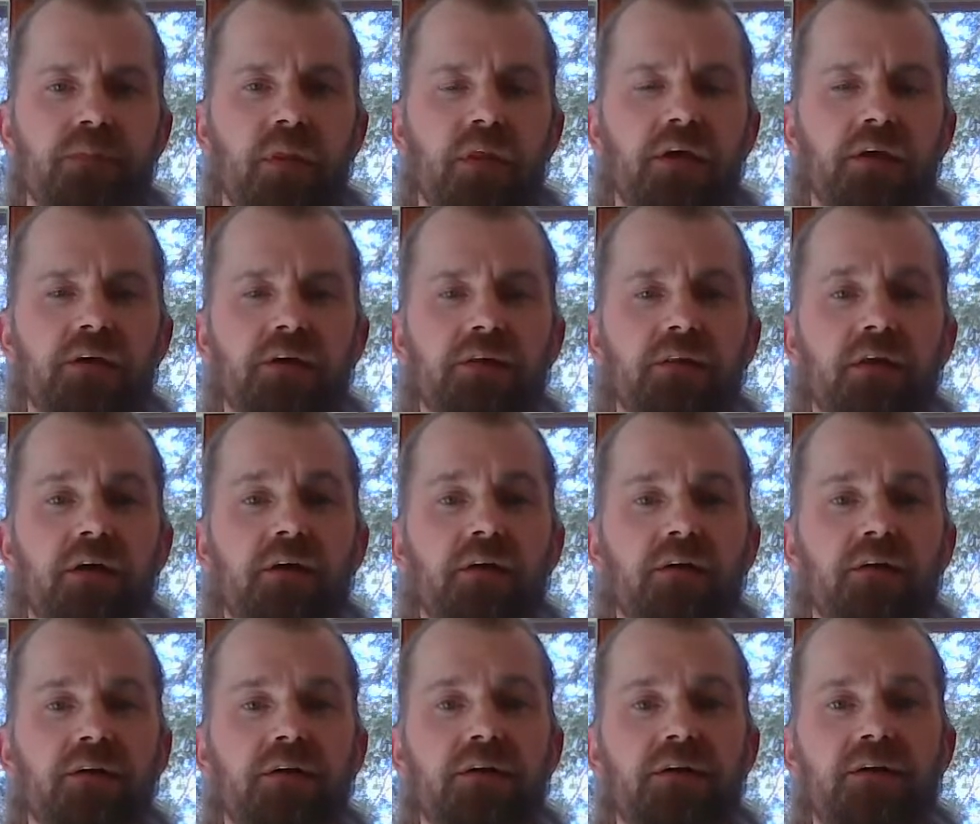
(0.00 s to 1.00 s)
It can
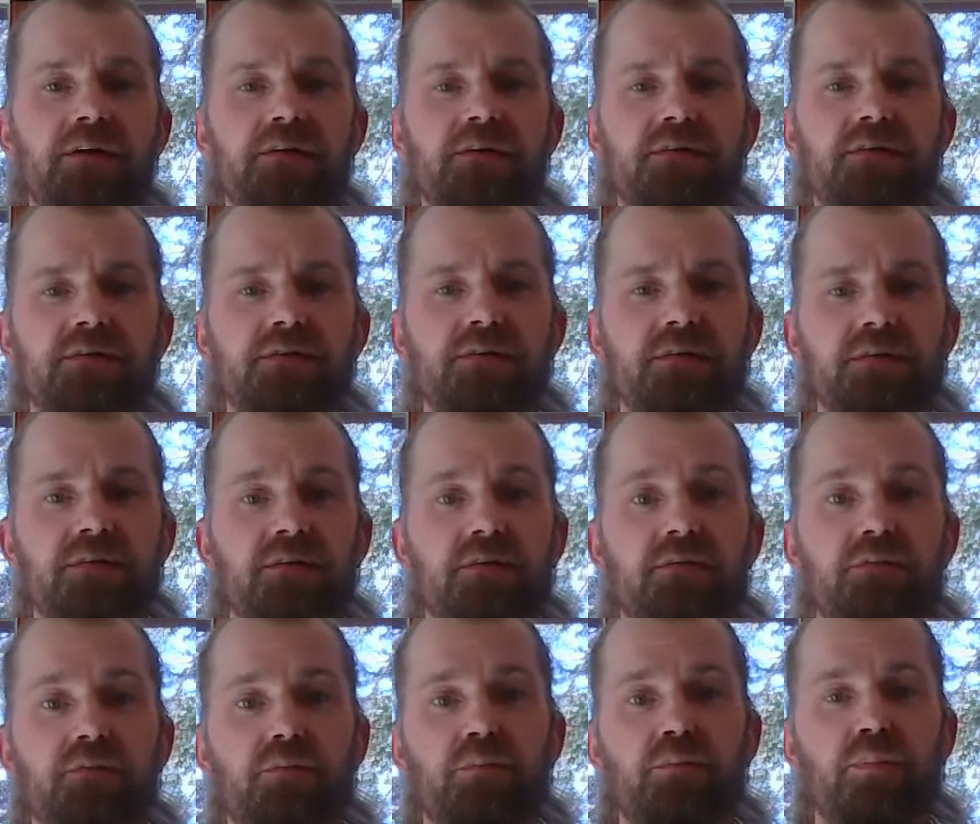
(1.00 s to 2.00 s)
literally,
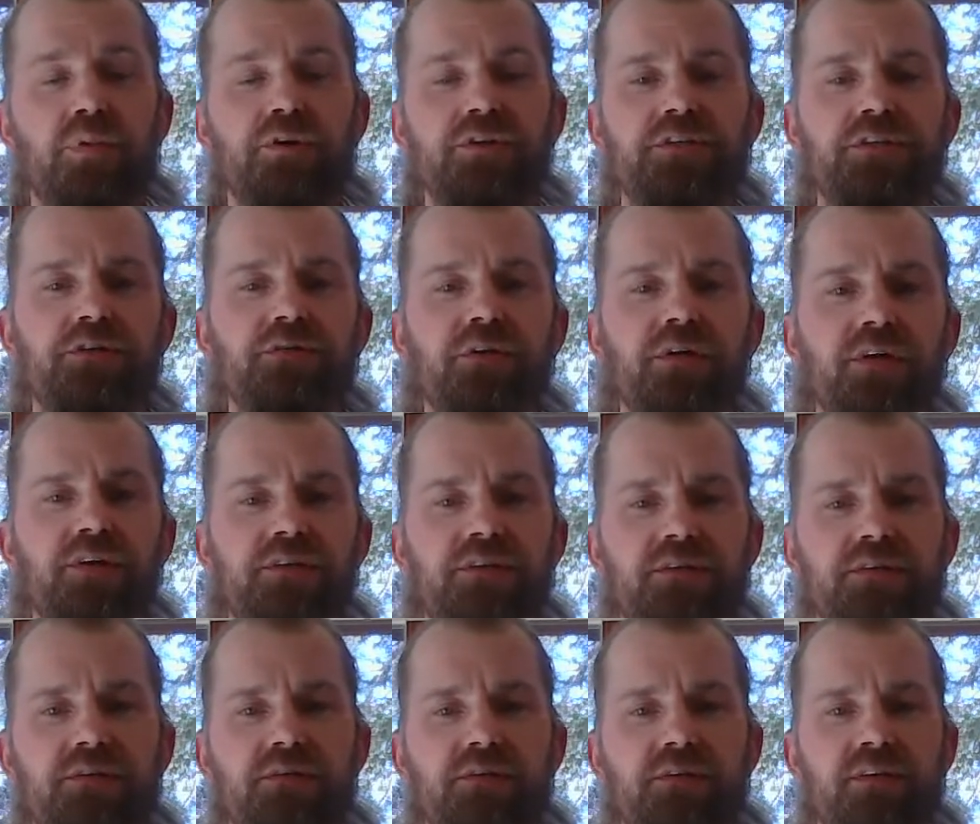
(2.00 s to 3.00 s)
put you
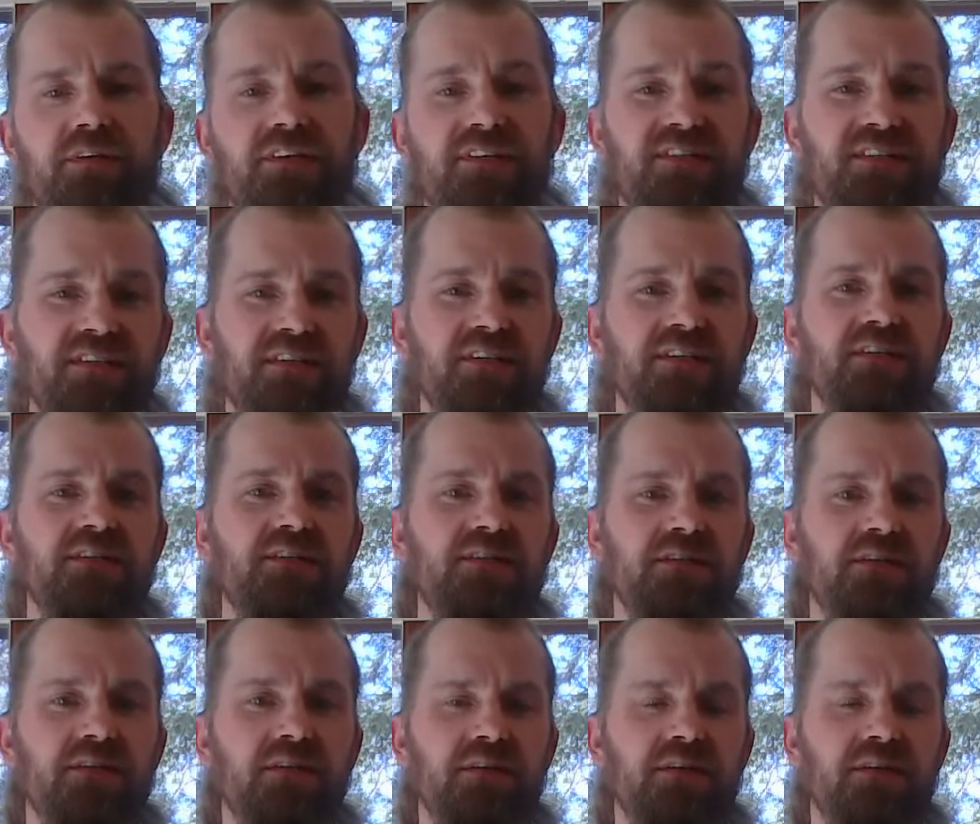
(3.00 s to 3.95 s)
into the disease